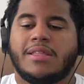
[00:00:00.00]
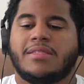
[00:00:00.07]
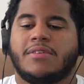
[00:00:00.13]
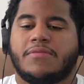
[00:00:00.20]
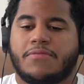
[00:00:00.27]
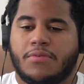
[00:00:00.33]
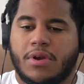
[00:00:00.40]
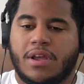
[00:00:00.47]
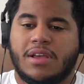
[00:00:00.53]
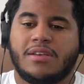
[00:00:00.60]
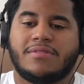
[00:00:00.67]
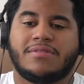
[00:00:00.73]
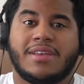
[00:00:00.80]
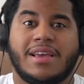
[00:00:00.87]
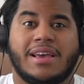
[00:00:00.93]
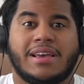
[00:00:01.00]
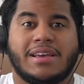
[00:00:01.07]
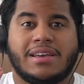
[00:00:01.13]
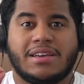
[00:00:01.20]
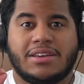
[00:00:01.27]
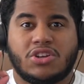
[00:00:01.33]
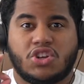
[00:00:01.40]
The phrase,
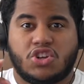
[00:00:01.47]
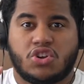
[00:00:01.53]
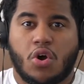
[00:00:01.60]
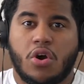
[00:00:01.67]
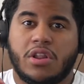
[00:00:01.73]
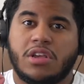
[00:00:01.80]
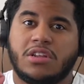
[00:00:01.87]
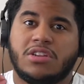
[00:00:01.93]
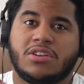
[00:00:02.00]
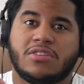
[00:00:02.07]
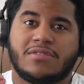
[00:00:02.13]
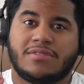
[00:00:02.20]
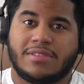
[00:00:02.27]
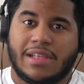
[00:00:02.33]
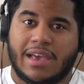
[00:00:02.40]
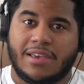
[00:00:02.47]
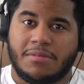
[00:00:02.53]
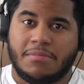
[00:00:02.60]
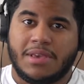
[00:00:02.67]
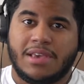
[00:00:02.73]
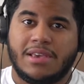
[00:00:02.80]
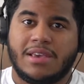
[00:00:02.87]
Shawty just like
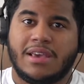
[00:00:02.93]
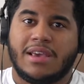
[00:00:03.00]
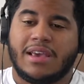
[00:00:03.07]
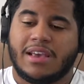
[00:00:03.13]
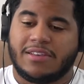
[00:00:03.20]
me,